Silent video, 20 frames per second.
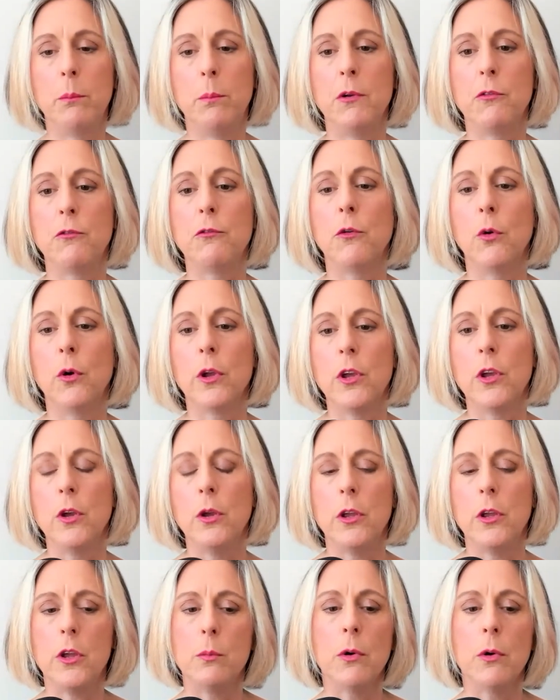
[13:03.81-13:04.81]
before
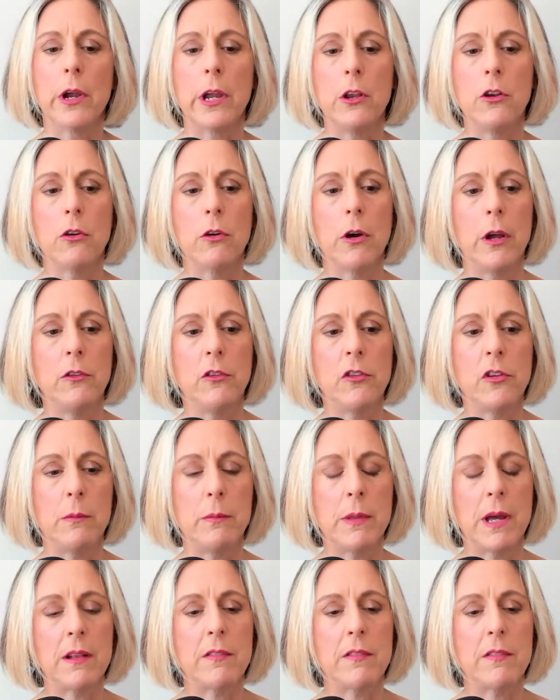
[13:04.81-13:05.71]
you bring in your own team.